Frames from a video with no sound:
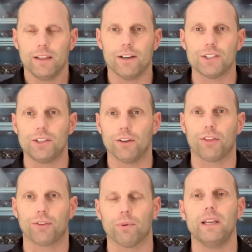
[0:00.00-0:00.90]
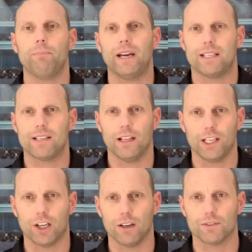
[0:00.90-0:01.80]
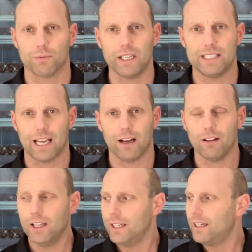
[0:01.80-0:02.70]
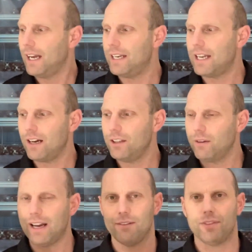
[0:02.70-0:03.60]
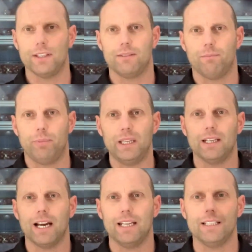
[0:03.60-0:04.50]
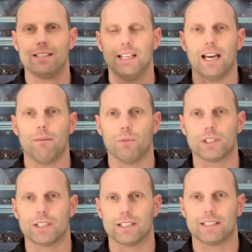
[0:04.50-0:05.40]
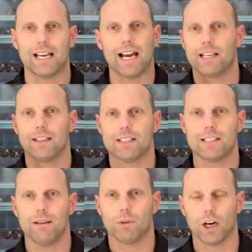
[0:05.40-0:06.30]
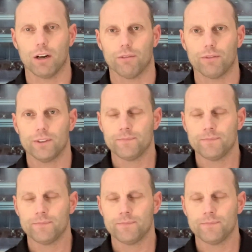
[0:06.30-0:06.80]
There's your three best-selling curves retail. And now you have the P90TM, which is exactly the same curve.